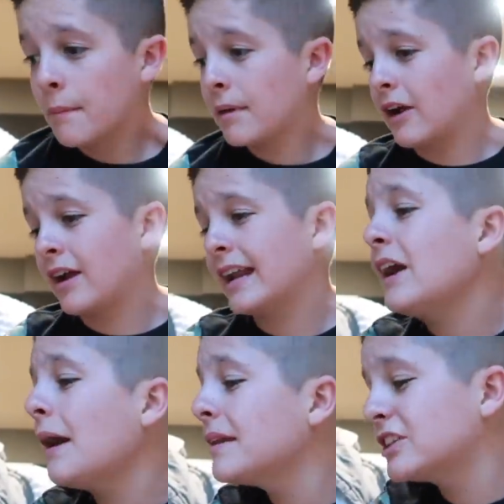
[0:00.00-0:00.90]
But yeah, right
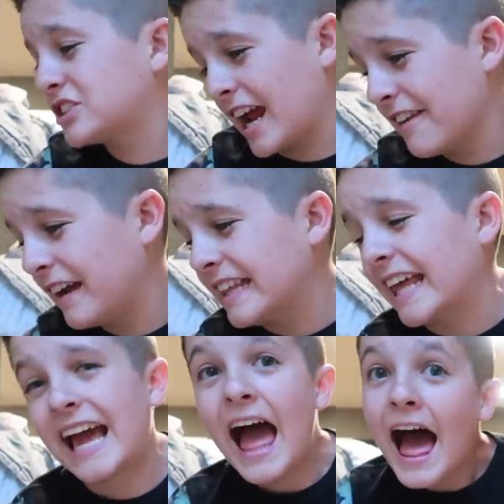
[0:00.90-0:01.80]
now I'm gonna try to find
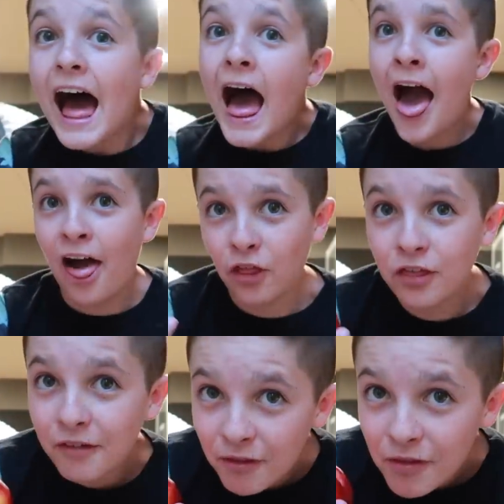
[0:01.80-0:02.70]
like
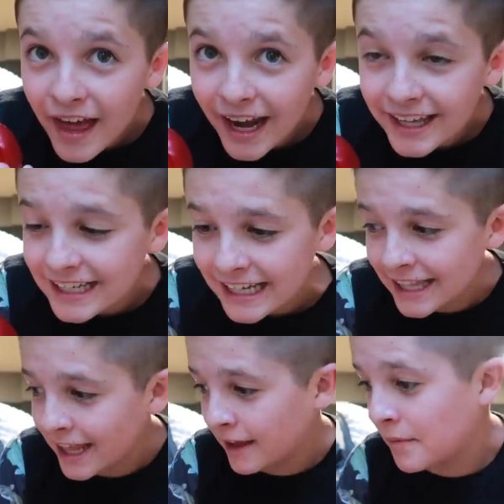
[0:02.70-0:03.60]
healthy food that I can
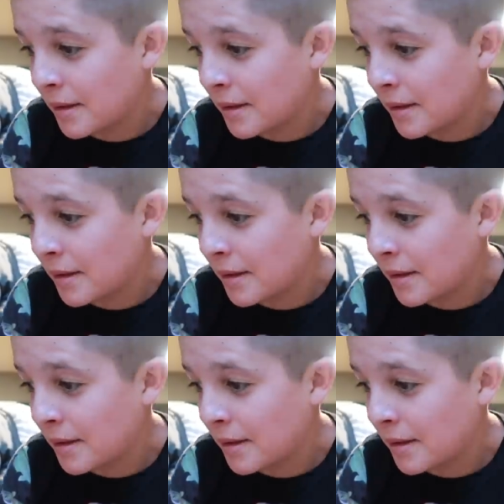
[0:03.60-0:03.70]
eat, like